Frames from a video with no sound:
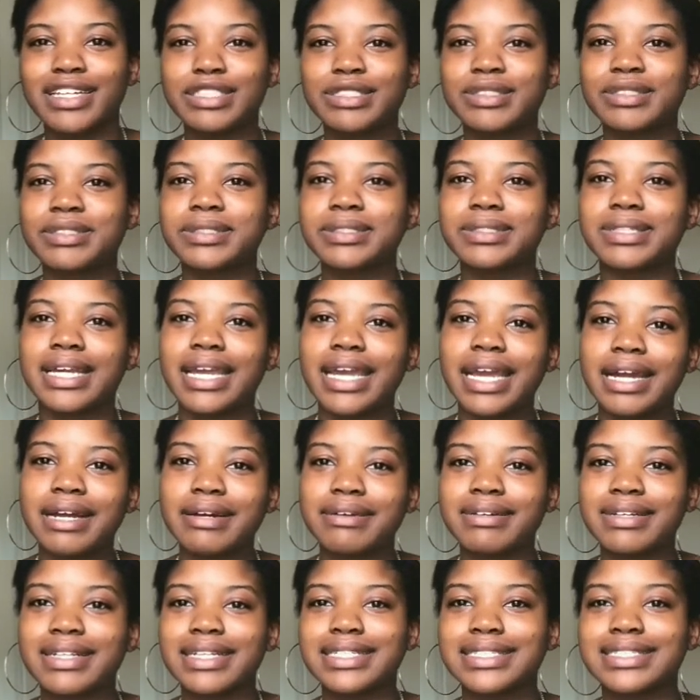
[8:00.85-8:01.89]
You can't
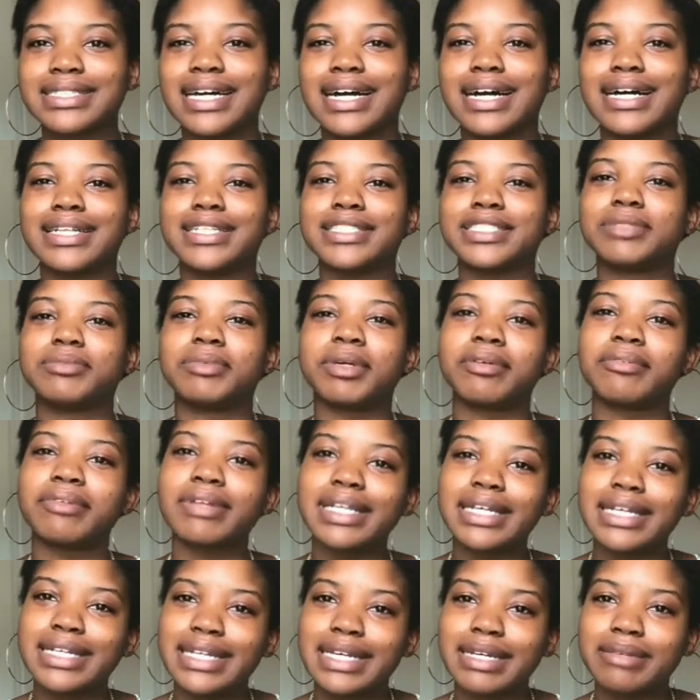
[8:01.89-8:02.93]
really tell unless you're being really
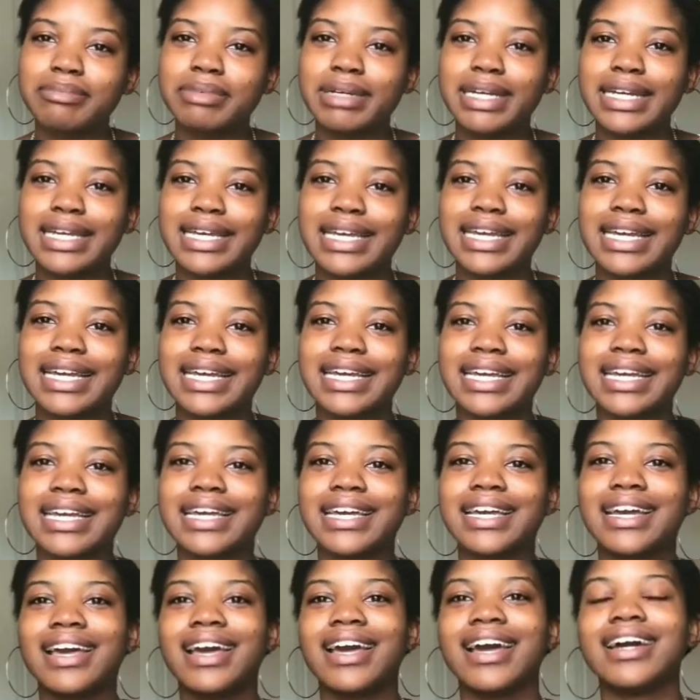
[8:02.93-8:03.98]
nitpicky.
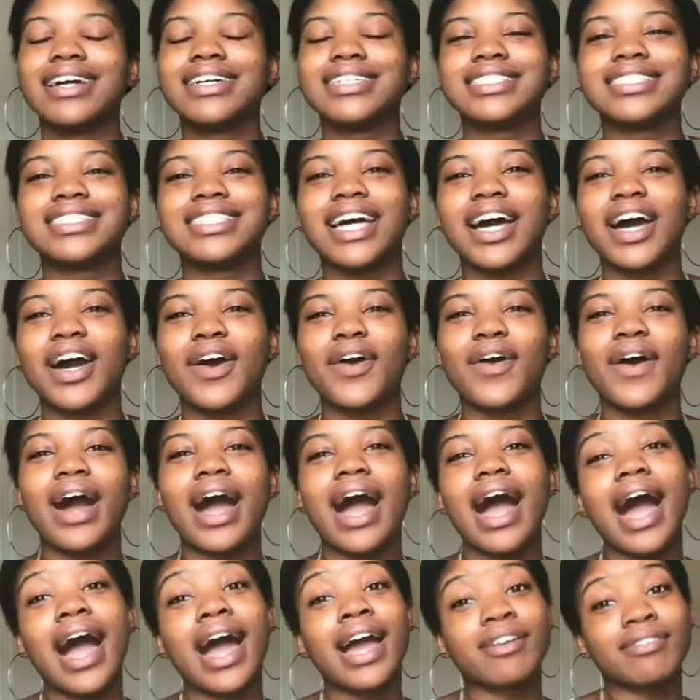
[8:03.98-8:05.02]
So
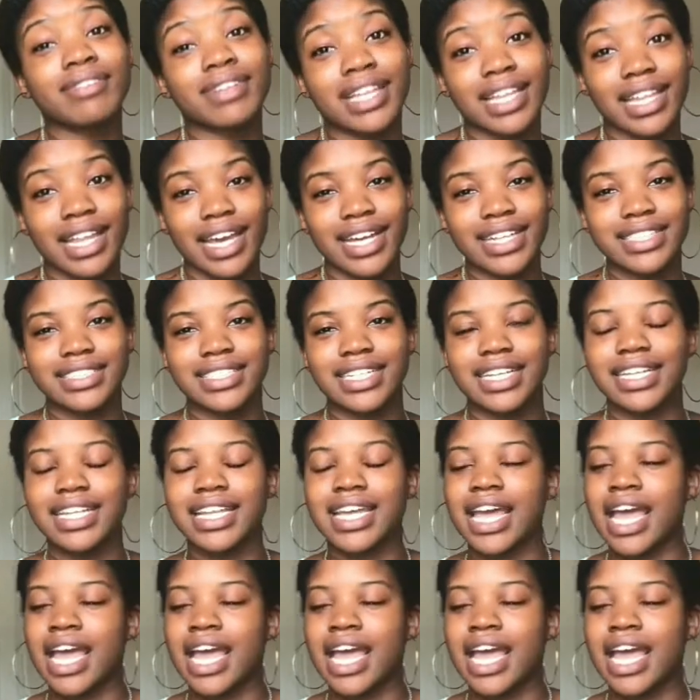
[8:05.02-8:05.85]
I really liked it.